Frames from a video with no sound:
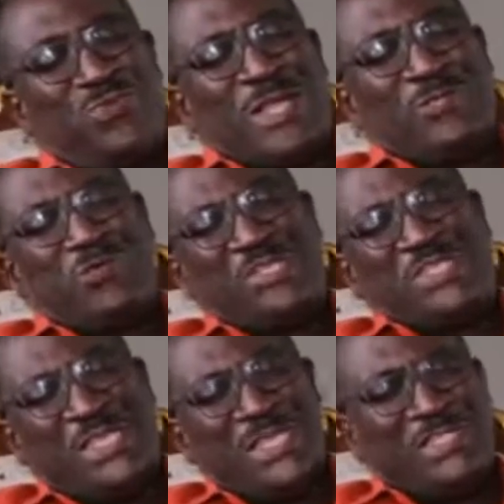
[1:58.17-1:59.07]
At
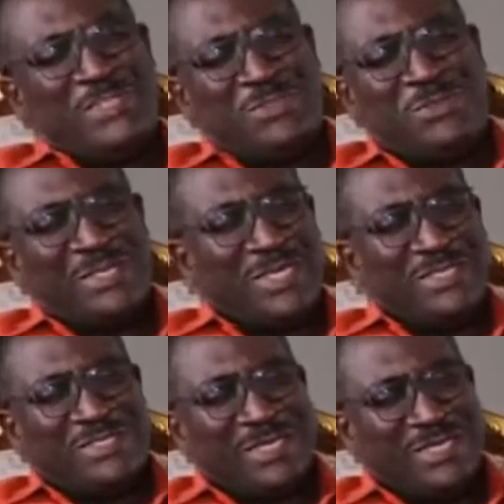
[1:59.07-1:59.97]
which age did you
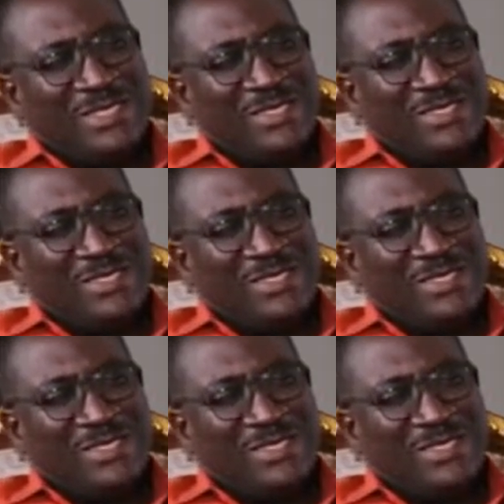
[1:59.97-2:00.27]
enter